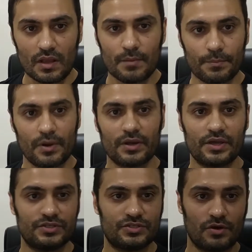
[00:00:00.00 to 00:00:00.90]
per
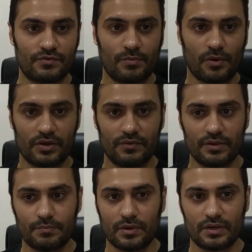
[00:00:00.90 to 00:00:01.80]
kg of your body
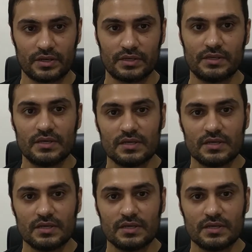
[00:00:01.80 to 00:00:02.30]
weight per day.